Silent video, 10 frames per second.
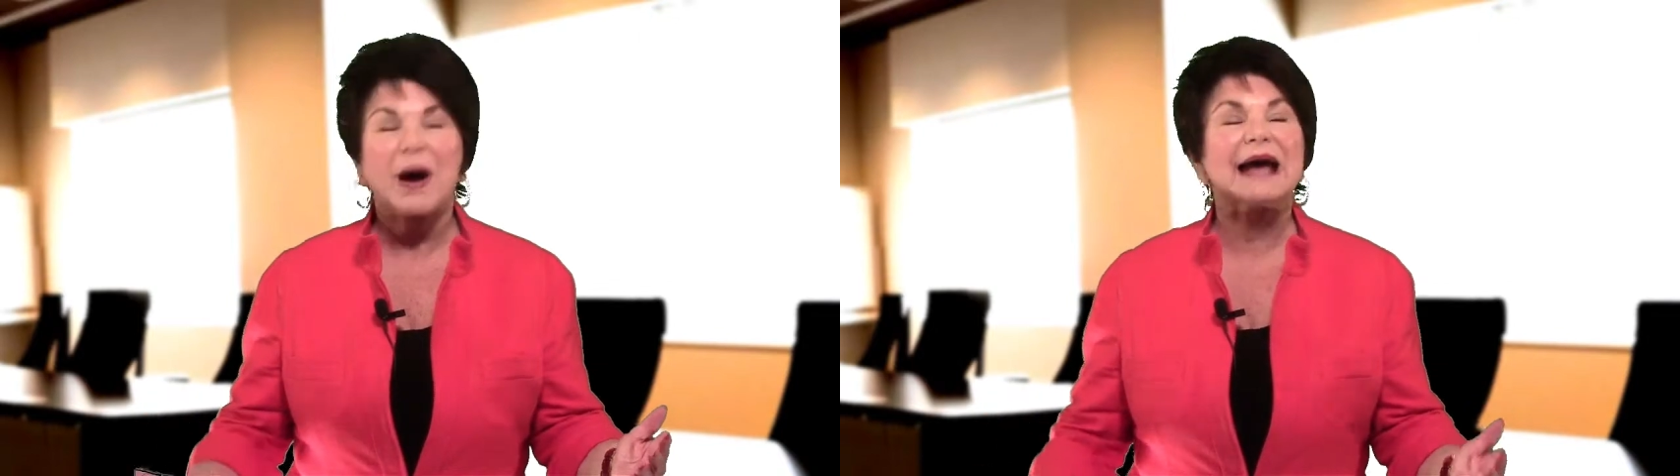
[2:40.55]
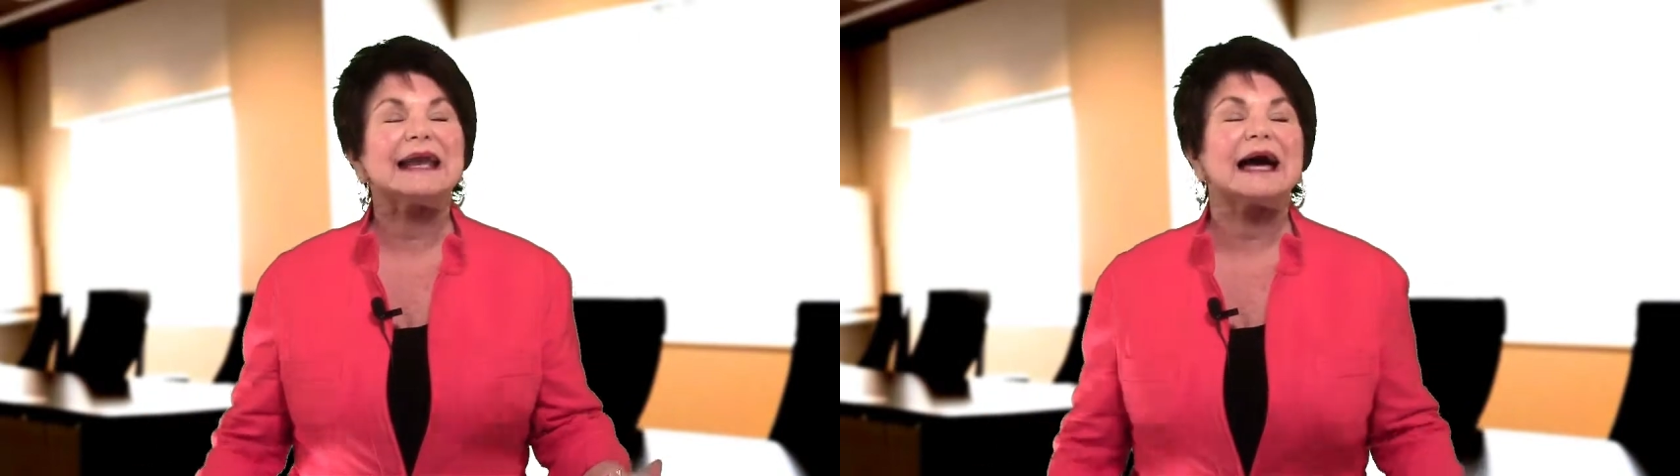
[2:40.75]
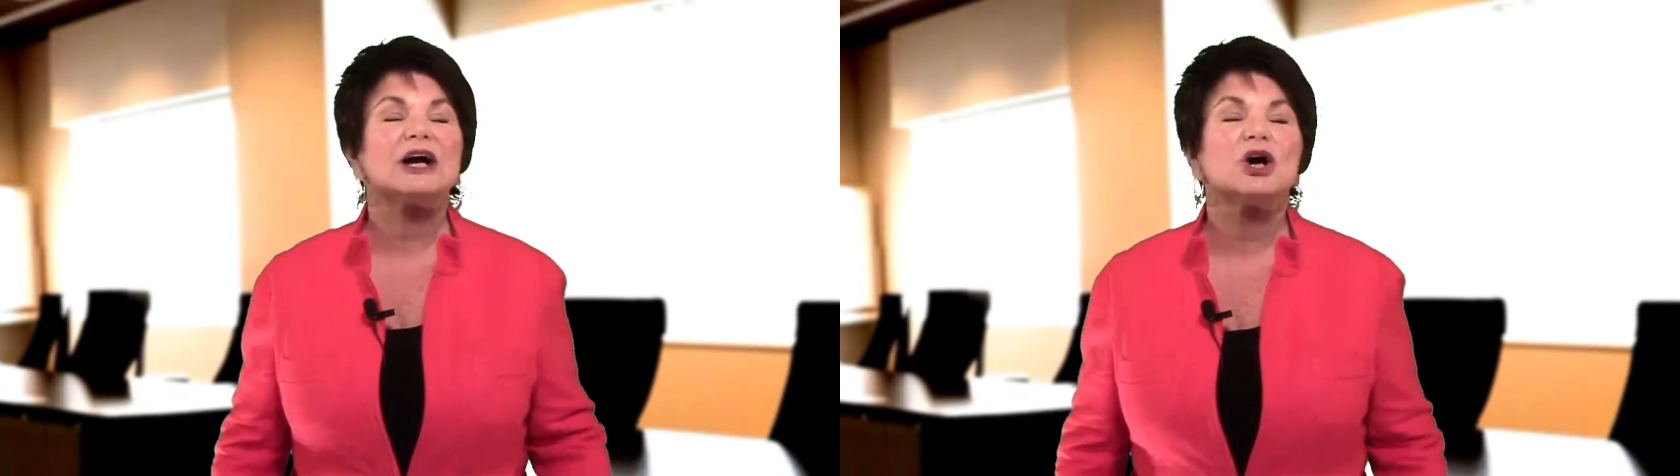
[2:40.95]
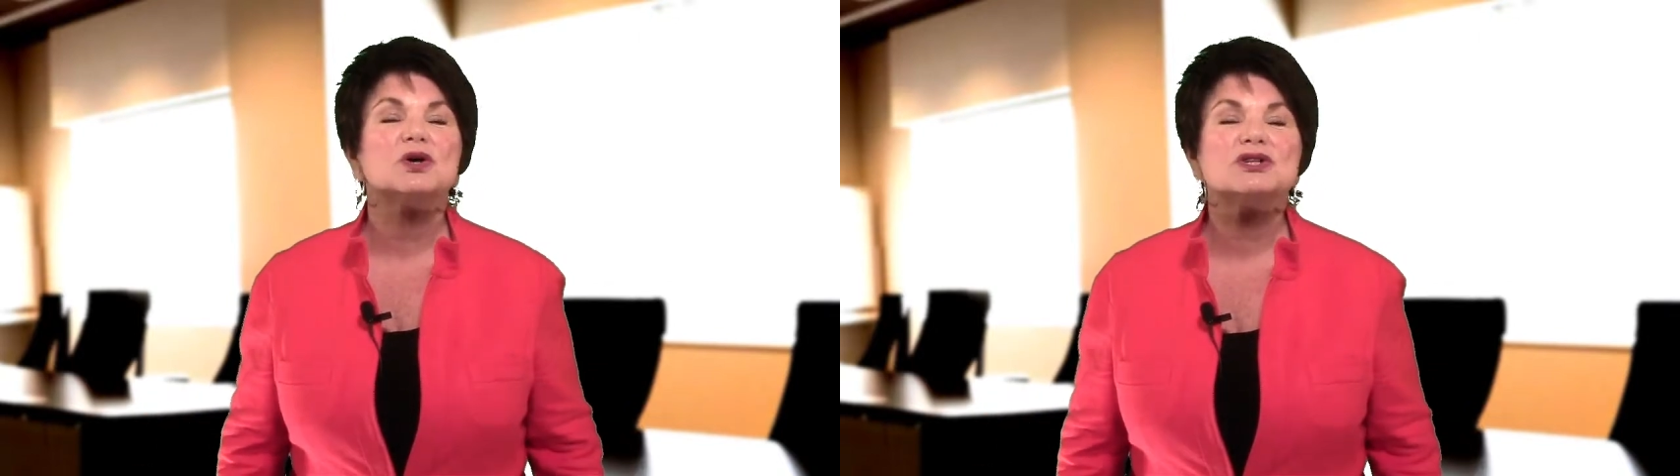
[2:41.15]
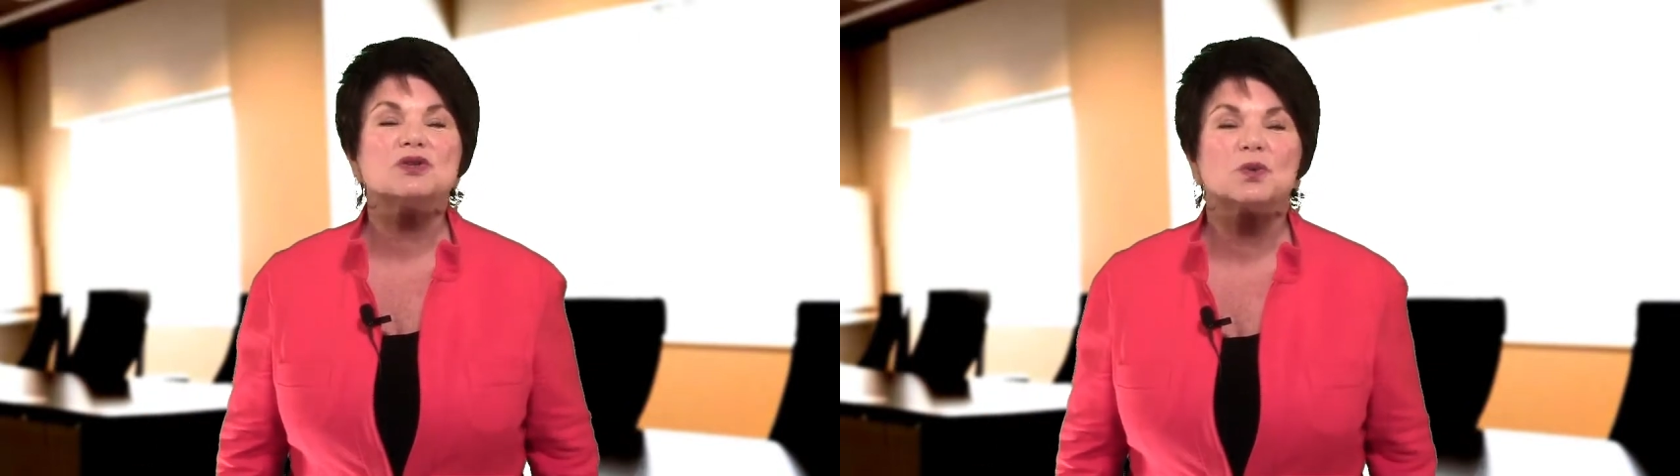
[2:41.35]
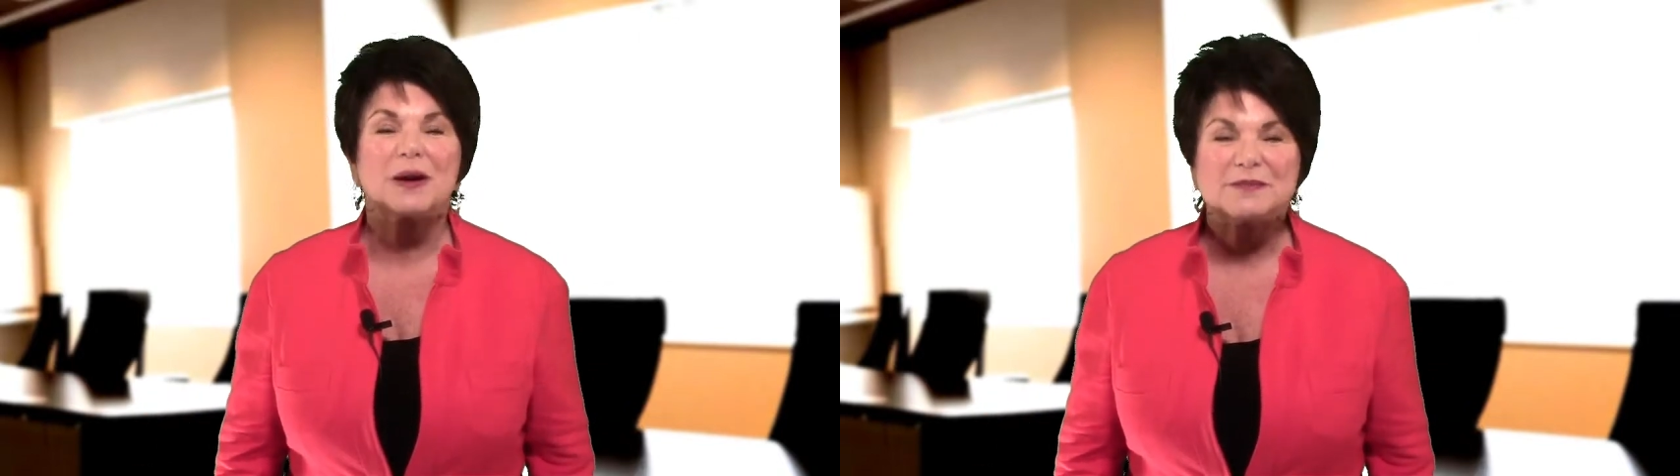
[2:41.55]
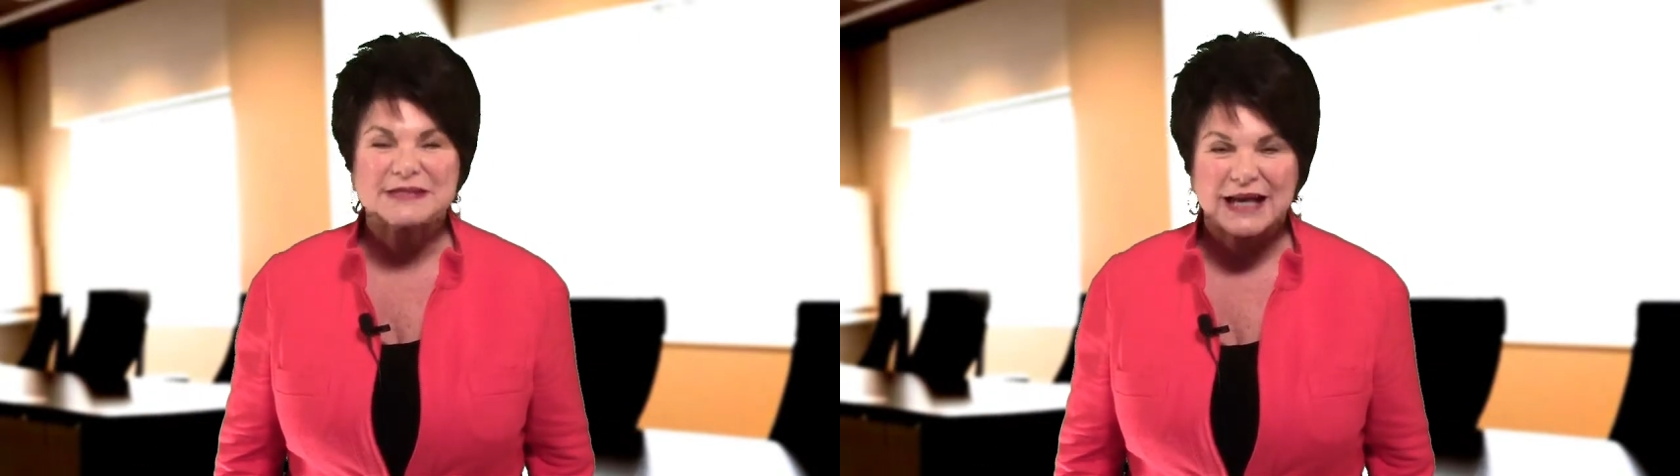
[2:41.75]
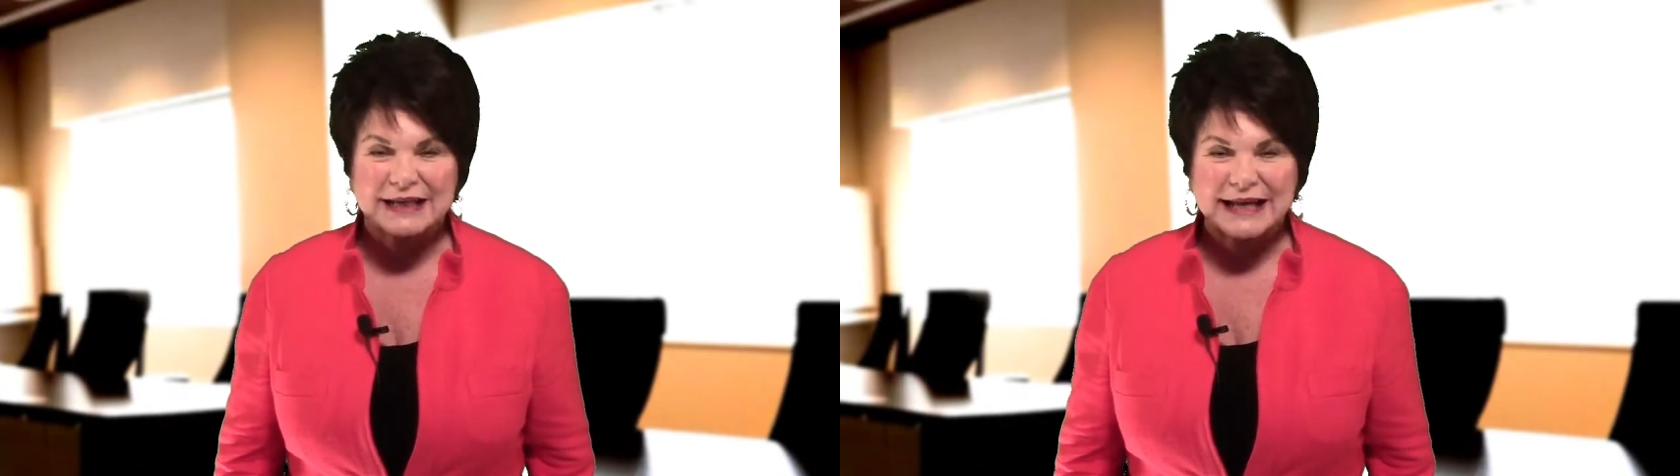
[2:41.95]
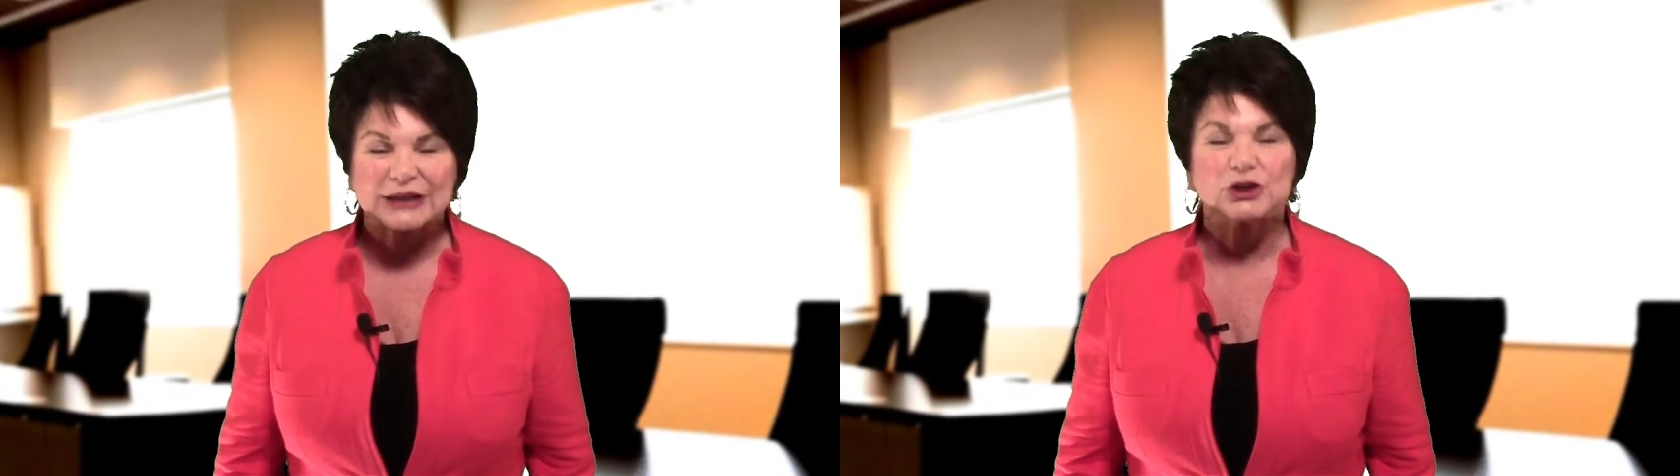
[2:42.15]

why not go to the website at